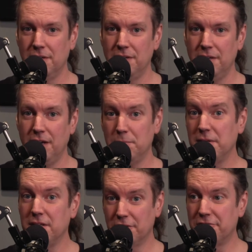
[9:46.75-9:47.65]
and
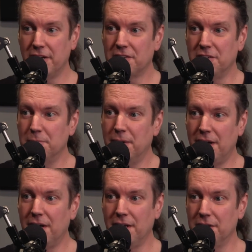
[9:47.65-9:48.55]
being affected
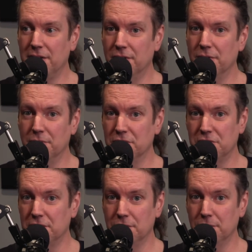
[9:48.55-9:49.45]
by,
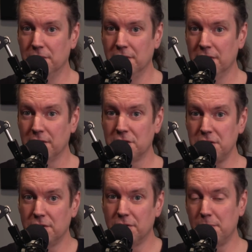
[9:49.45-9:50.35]
this new, because,
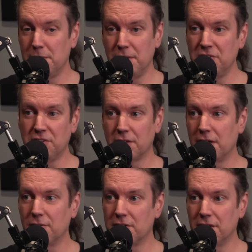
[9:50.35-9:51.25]
basically
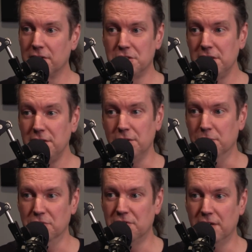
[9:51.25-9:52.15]
everything that she knew
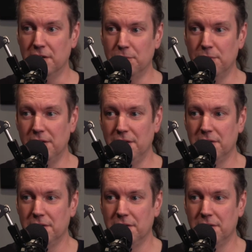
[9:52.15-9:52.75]
was taken away.